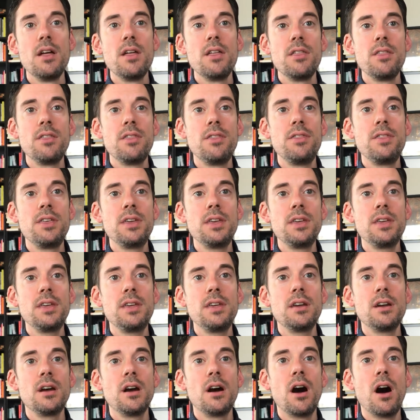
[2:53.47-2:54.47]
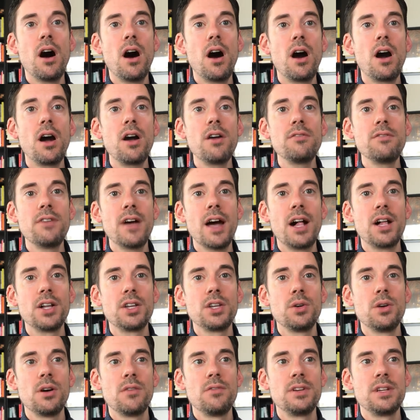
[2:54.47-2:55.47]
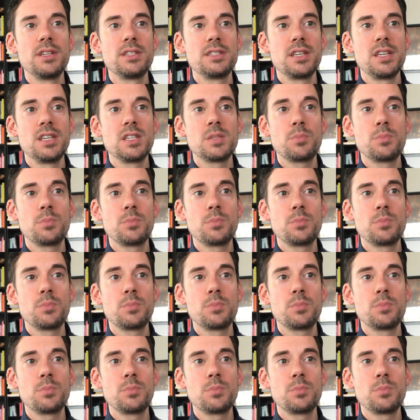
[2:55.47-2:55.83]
The R value of a disease